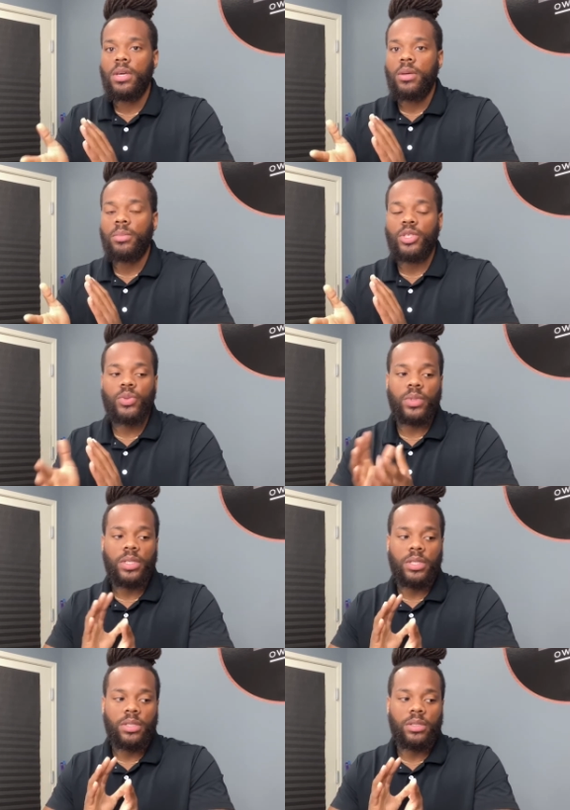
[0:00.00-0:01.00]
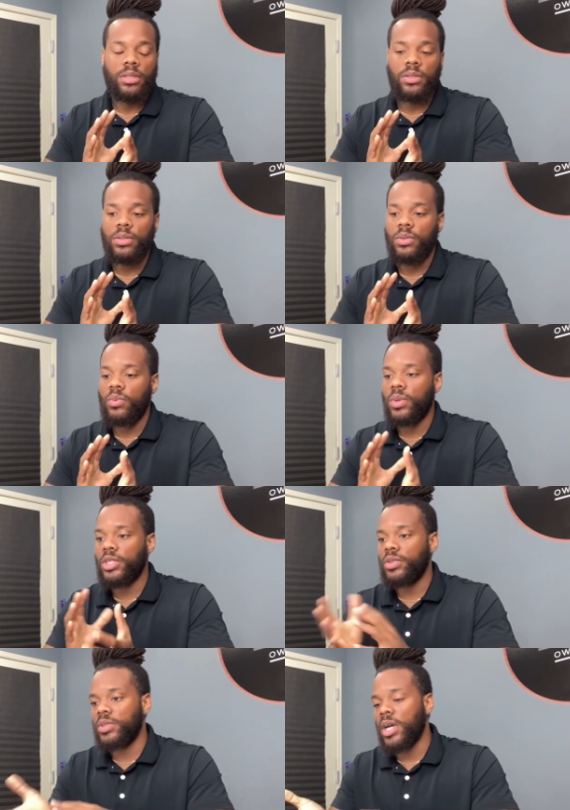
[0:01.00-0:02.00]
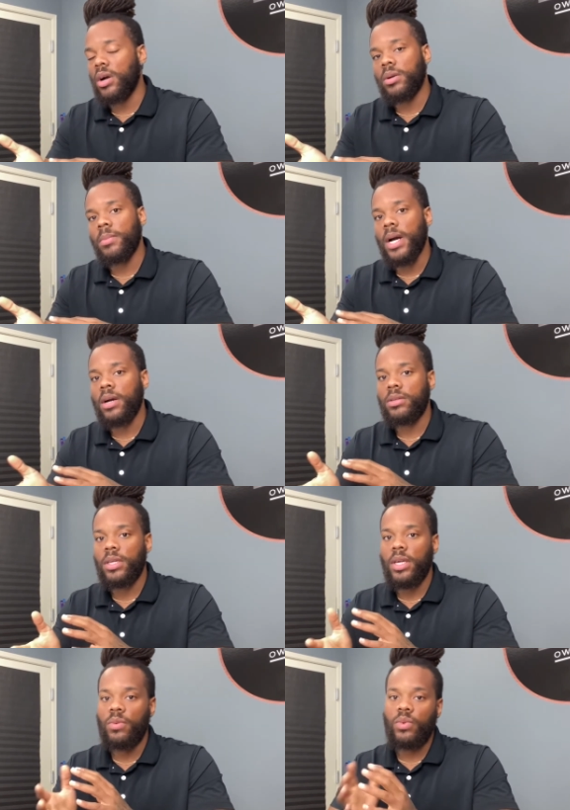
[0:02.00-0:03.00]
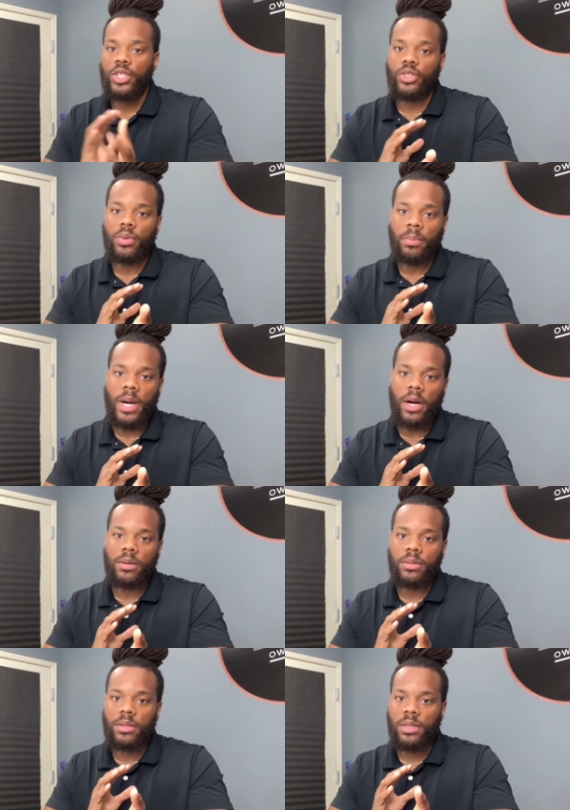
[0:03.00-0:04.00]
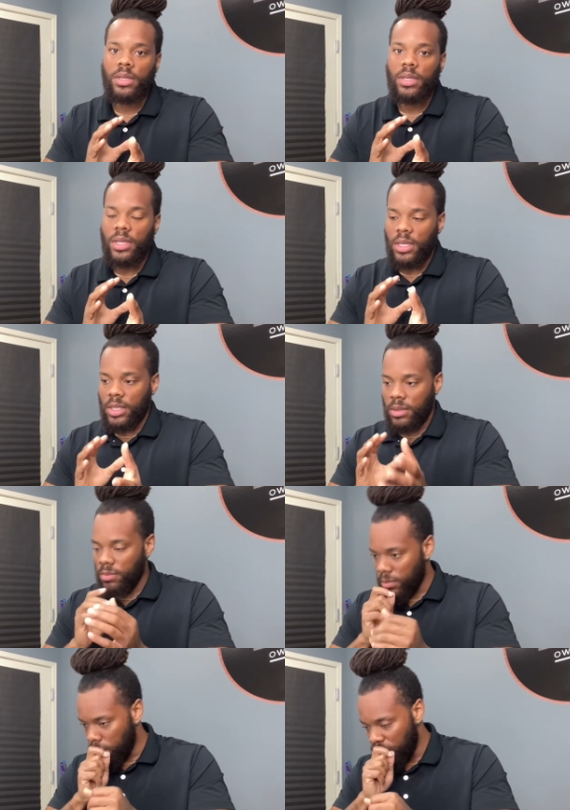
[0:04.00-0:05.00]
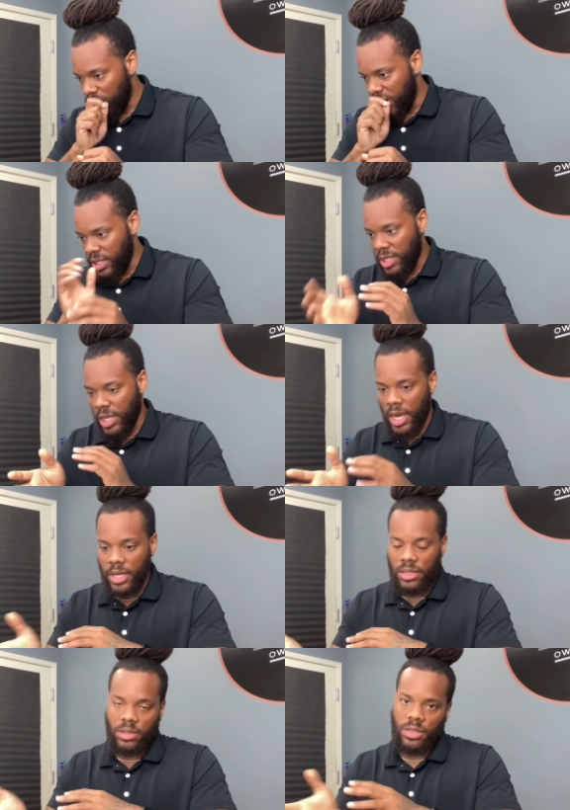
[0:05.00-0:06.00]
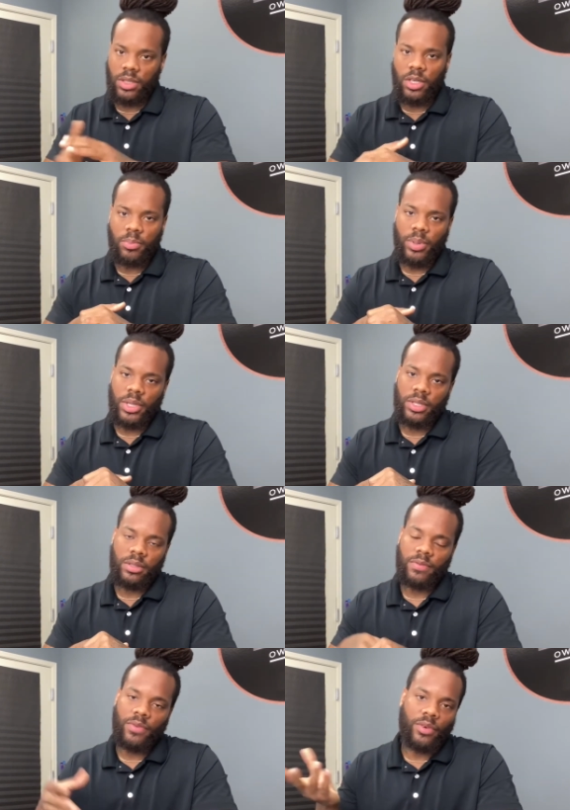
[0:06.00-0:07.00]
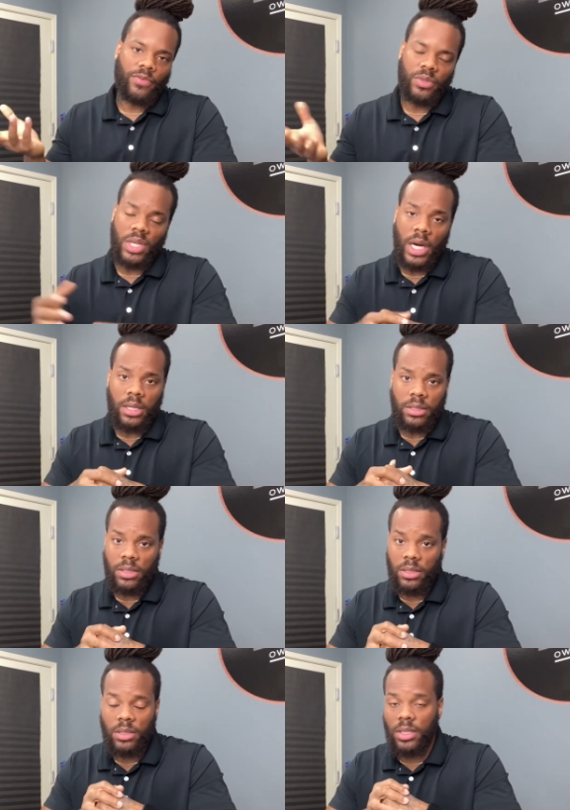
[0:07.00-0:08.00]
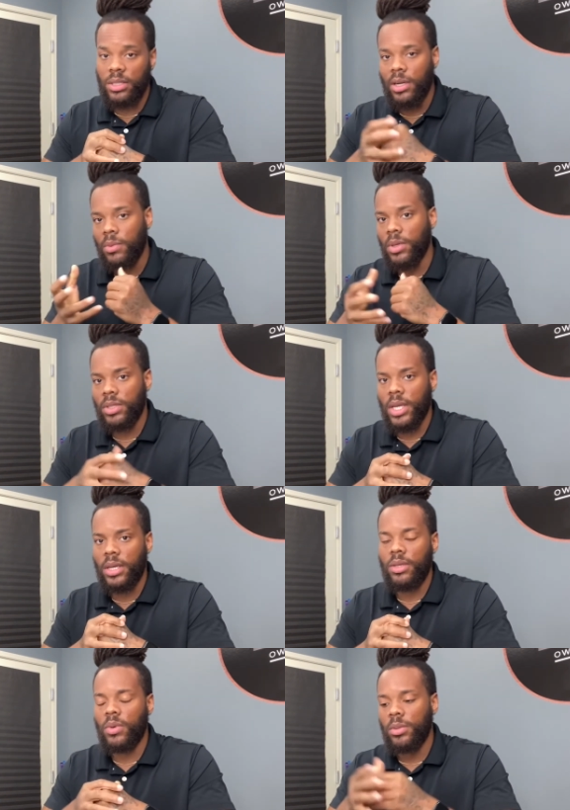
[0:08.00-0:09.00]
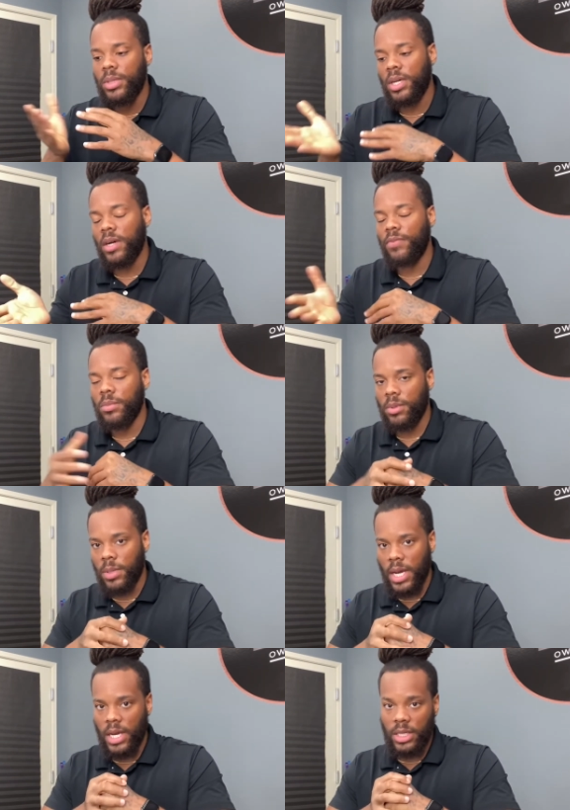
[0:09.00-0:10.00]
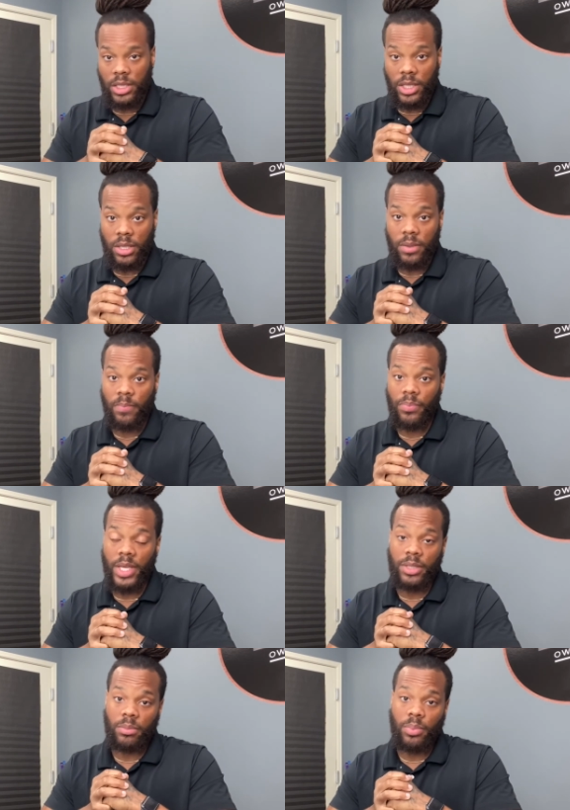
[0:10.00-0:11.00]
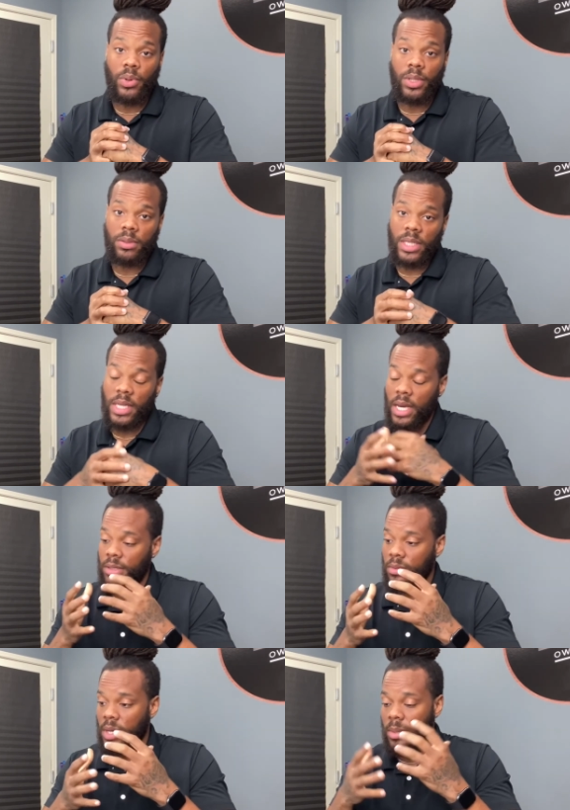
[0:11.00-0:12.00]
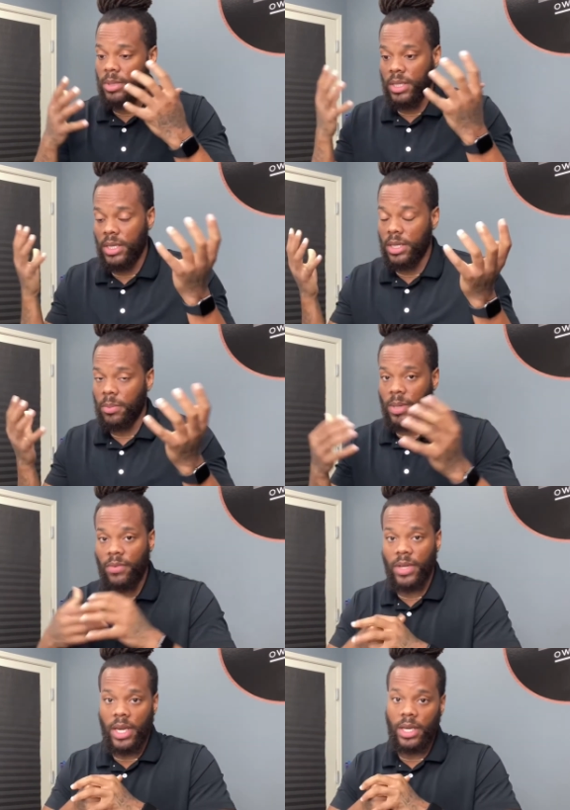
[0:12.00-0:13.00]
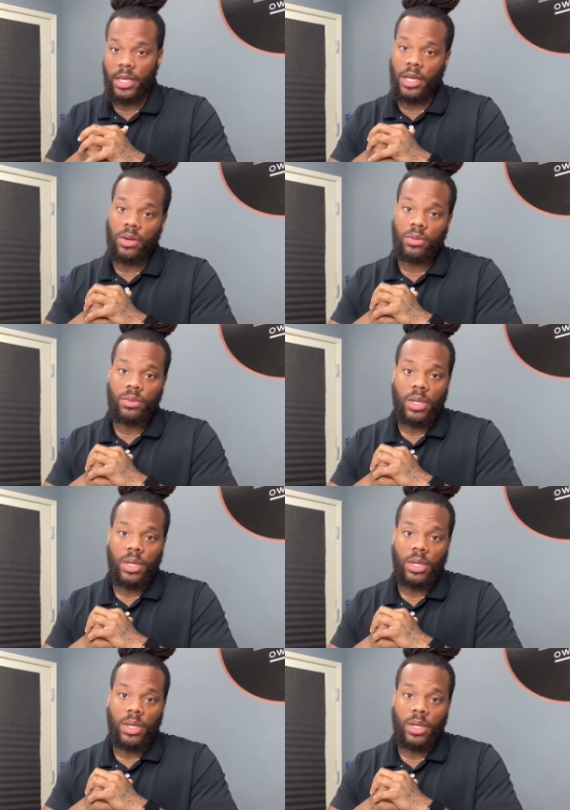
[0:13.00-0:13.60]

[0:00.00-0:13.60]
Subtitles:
between what you talk about and what you about, just to cater to a certain person for a few dollars. And you don't want that. You want to be comfortable behind the chair. That's important. That's how you're able to get up every day and go